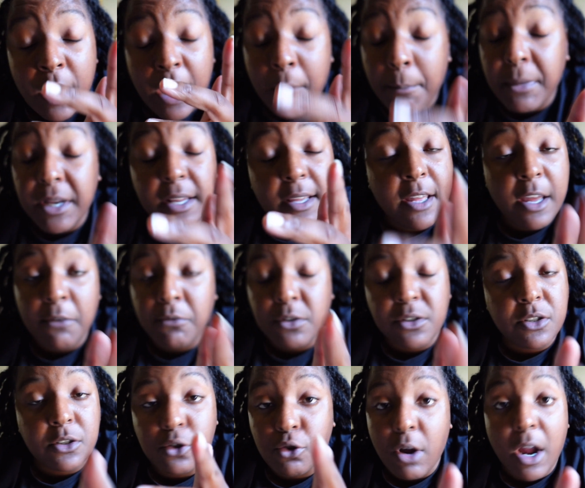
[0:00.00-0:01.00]
how many ever
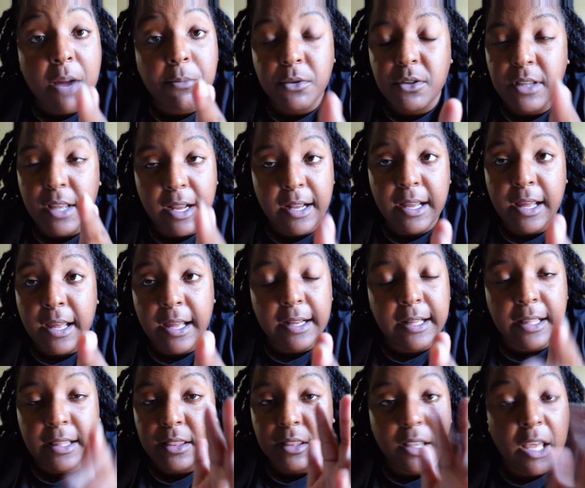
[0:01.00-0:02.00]
subscribers I
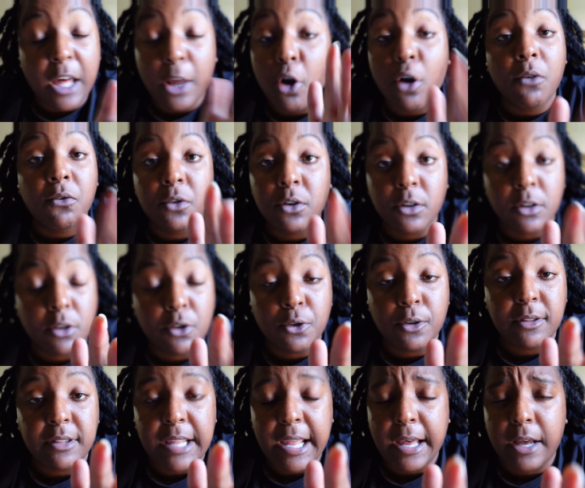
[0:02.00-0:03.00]
got, got over a
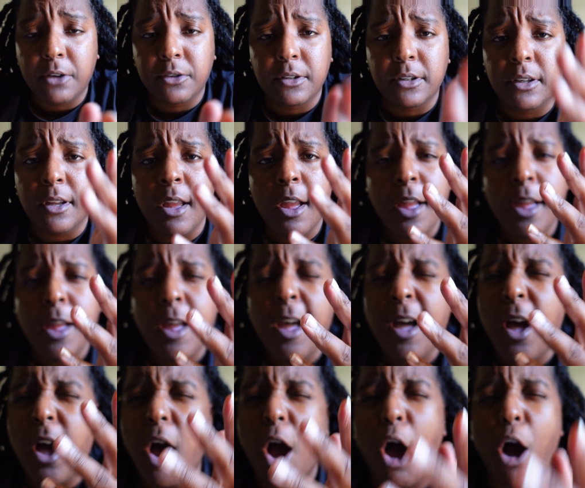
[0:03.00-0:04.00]
little thousand.
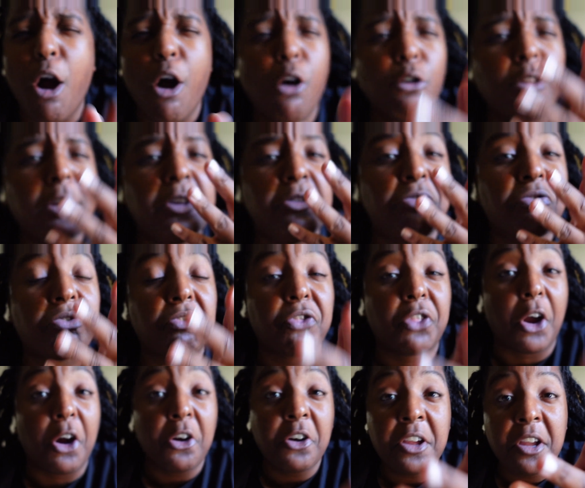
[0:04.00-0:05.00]
Only
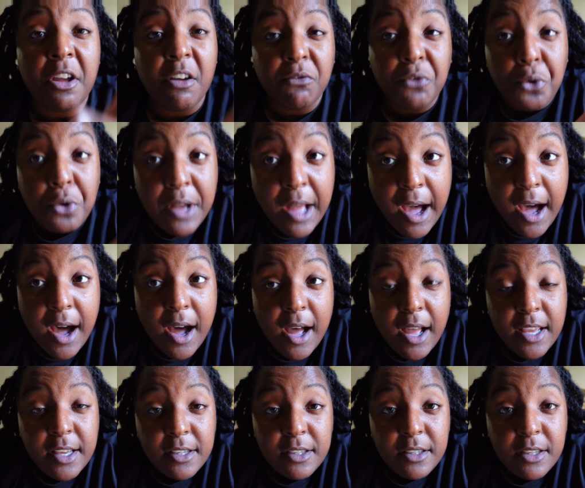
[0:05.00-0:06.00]
30 of you
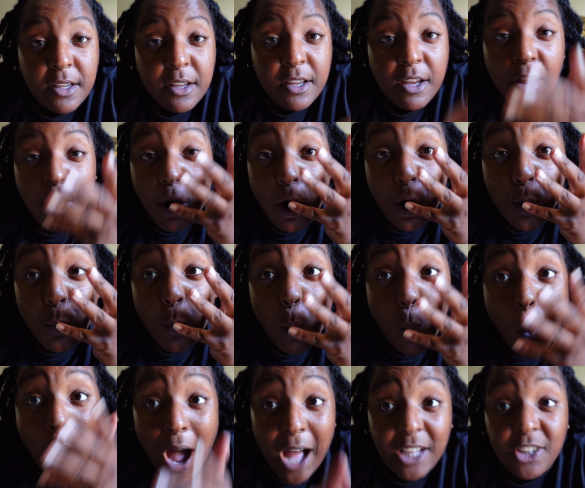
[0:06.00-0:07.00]
guys are
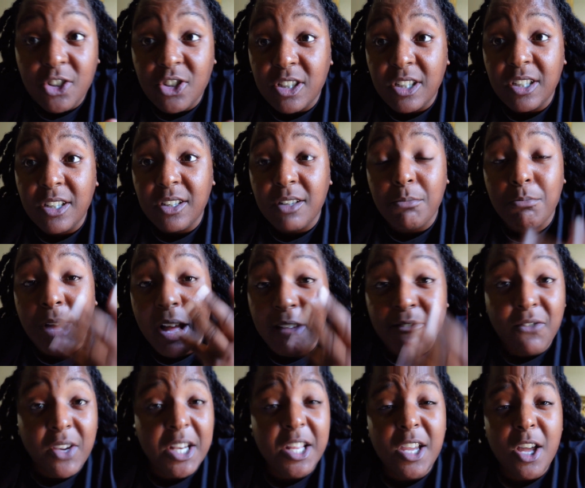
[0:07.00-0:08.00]
watching my
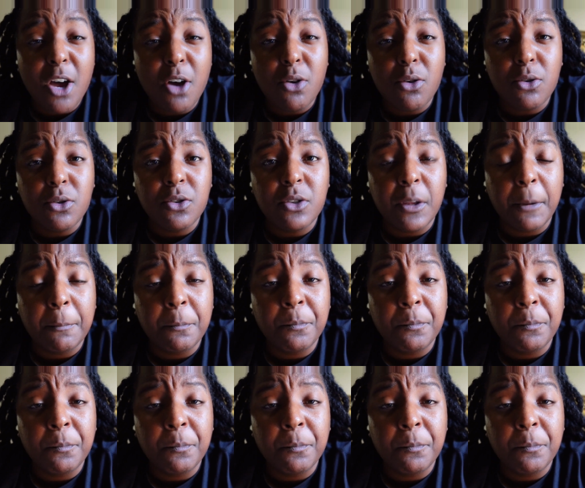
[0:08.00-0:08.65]
videos.